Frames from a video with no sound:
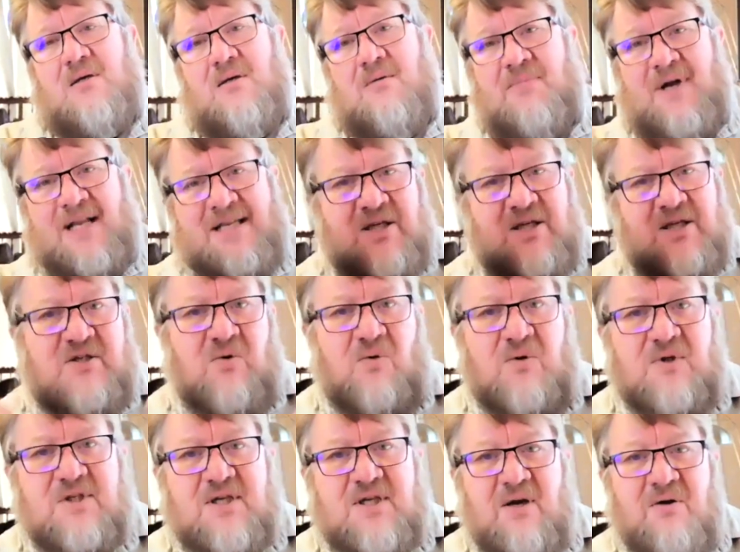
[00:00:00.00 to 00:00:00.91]
But it's
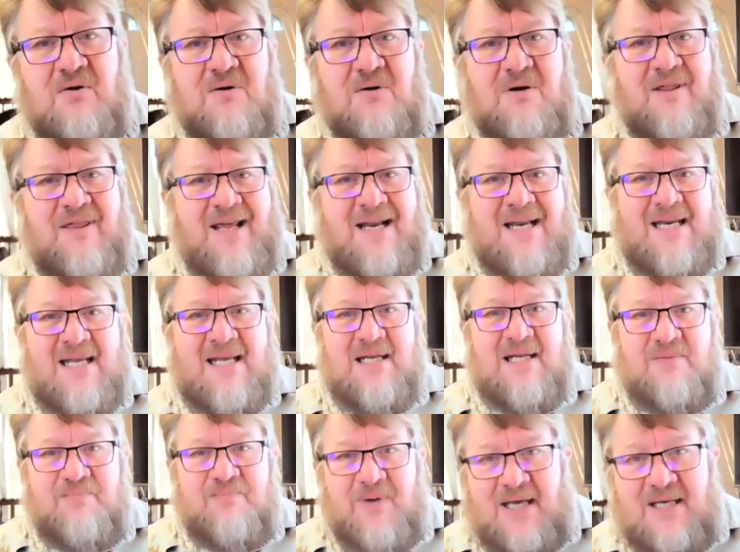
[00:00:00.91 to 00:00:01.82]
also the
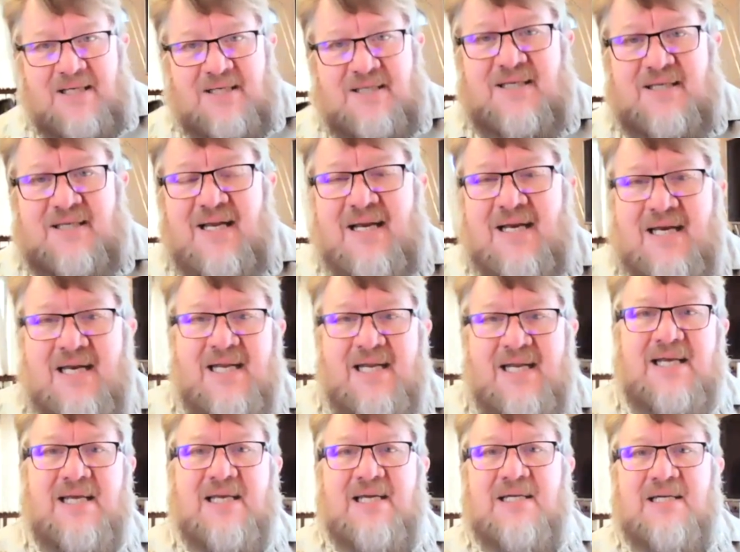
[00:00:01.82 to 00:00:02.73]
need-based, the
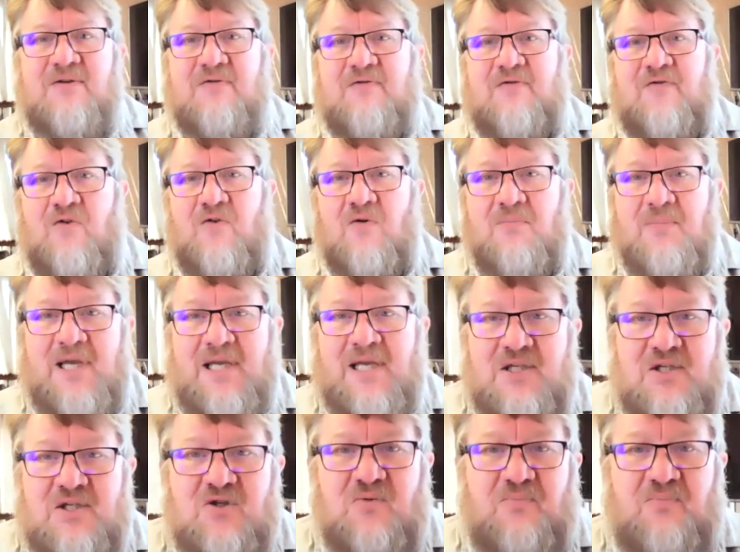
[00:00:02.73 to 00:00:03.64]
need for me
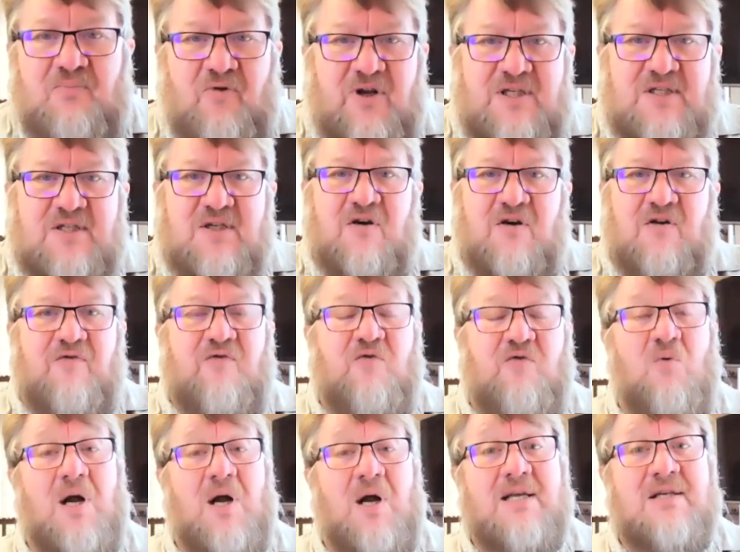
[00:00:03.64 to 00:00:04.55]
to preserve
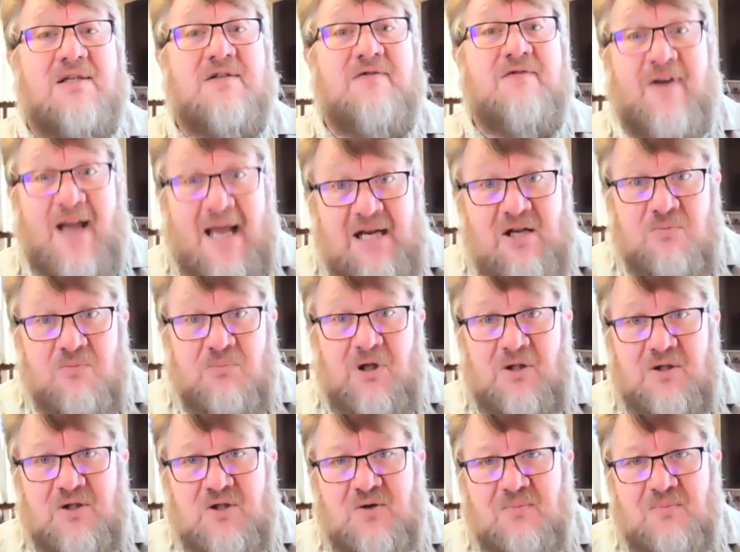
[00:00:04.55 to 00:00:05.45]
what is
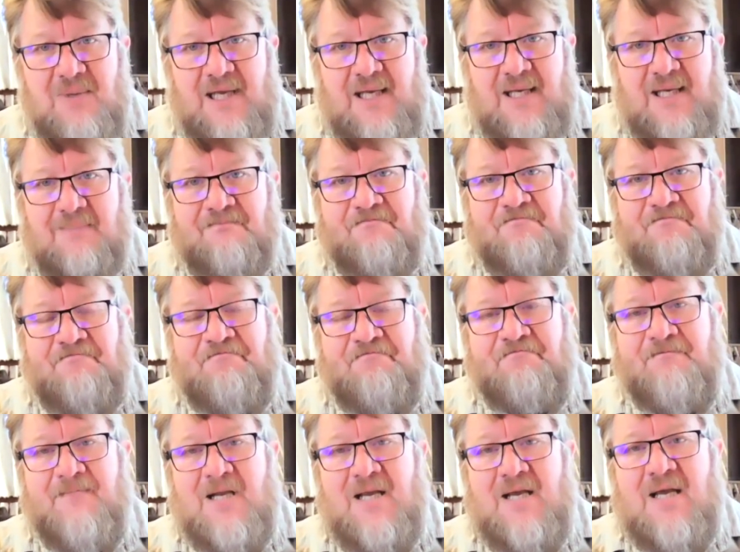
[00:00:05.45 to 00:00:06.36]
valuable to me.
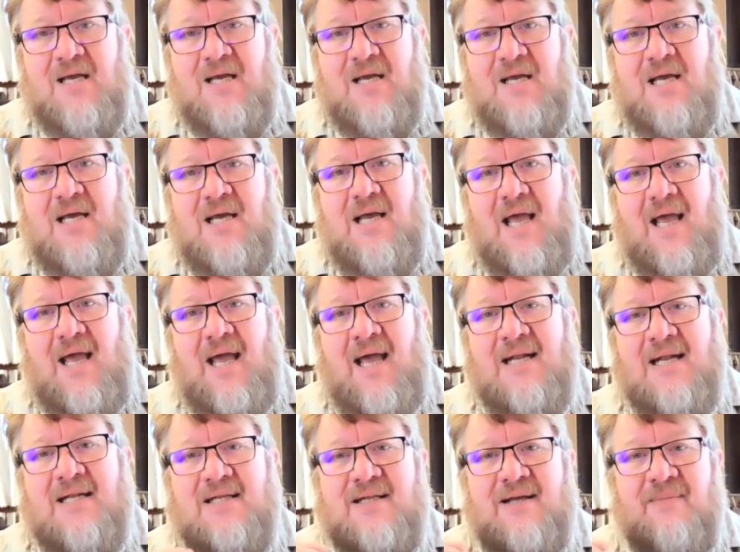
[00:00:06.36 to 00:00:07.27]

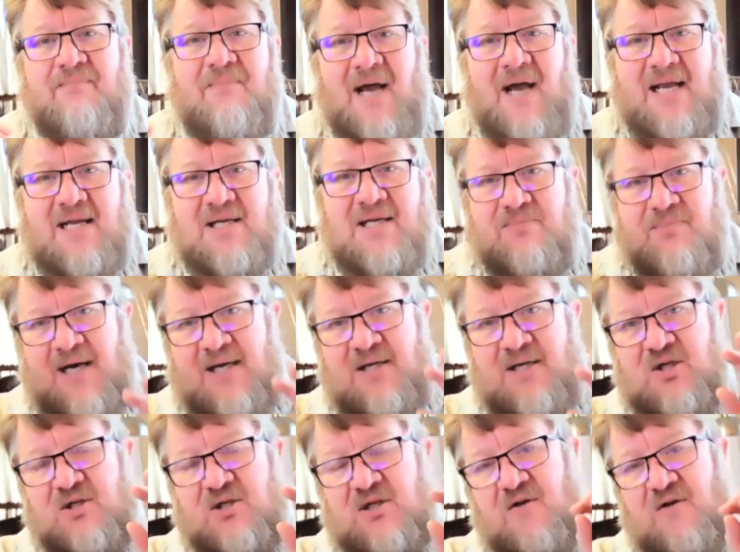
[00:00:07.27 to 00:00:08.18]
And the main
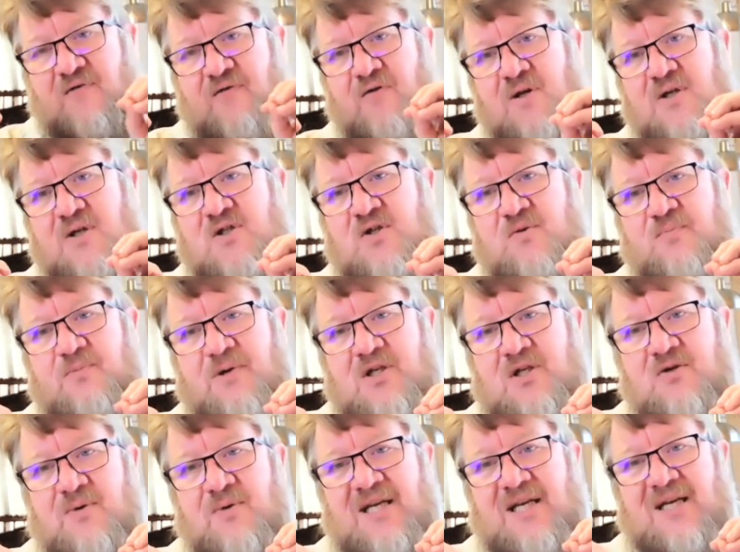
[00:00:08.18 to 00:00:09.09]
major difference
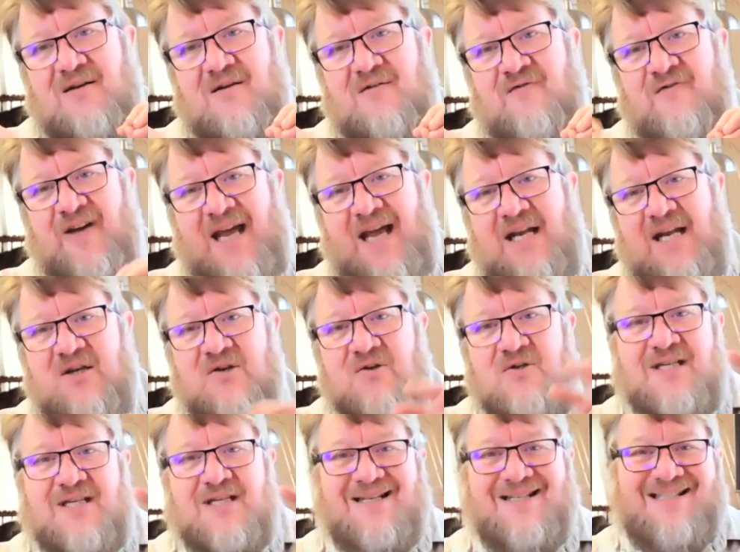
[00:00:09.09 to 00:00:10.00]
between
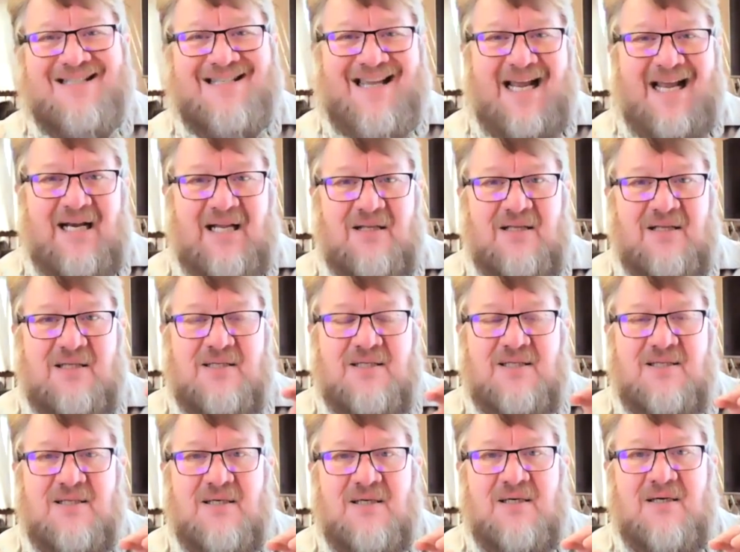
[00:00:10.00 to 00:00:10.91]
values and
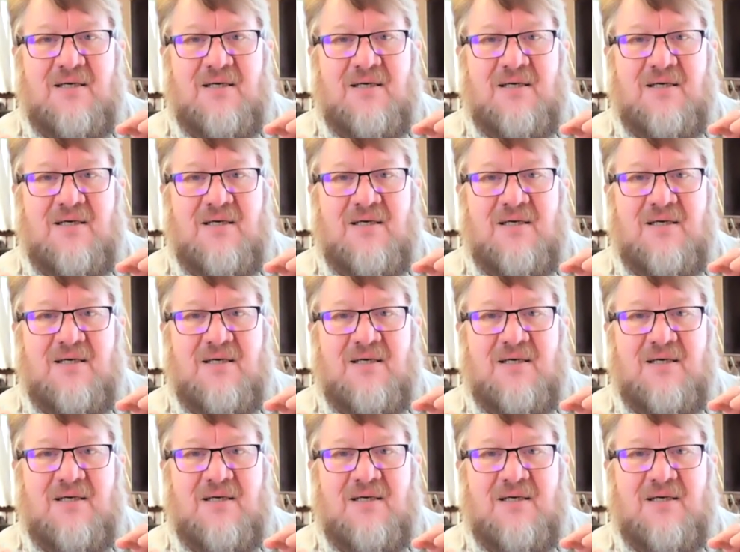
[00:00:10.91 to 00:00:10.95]
talents